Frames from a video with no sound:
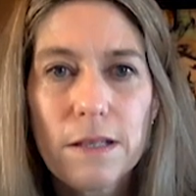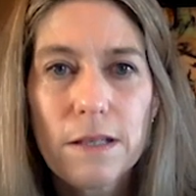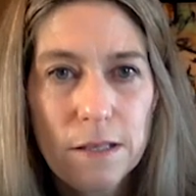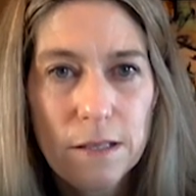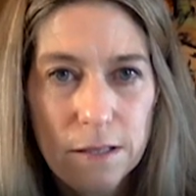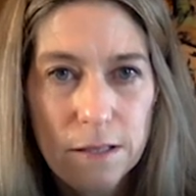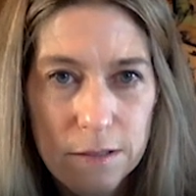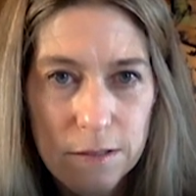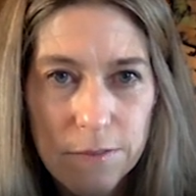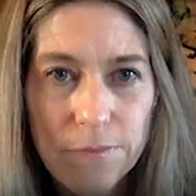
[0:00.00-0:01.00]

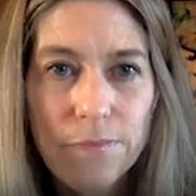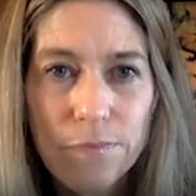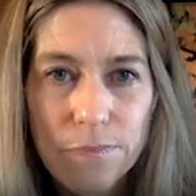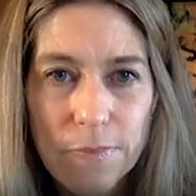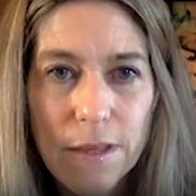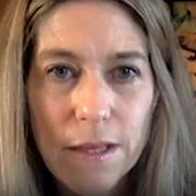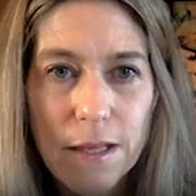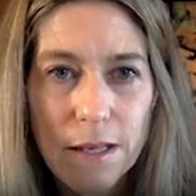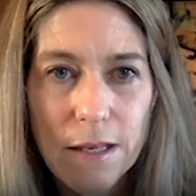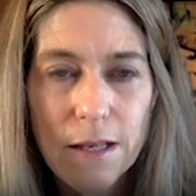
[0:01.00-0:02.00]

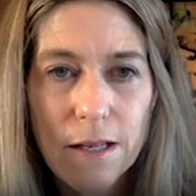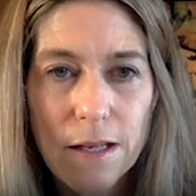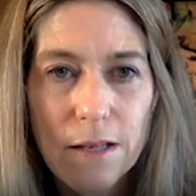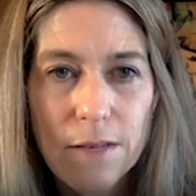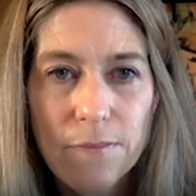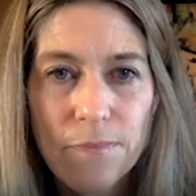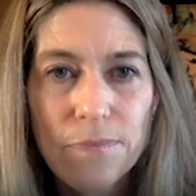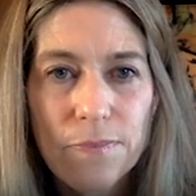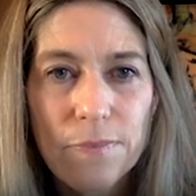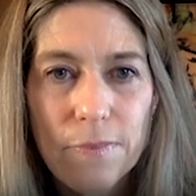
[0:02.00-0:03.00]

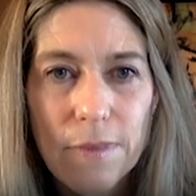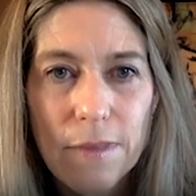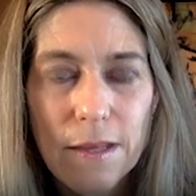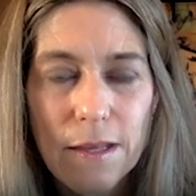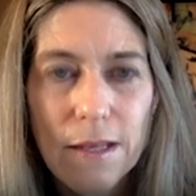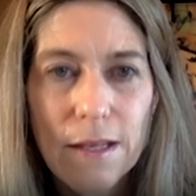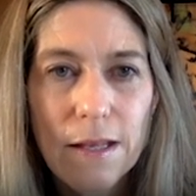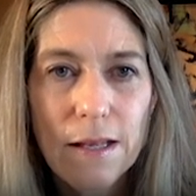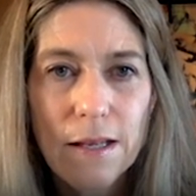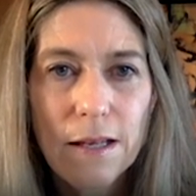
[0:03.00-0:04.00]

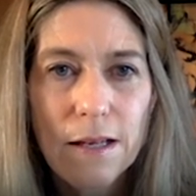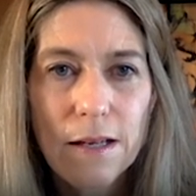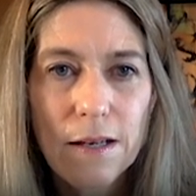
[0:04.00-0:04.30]
This person isn't speaking.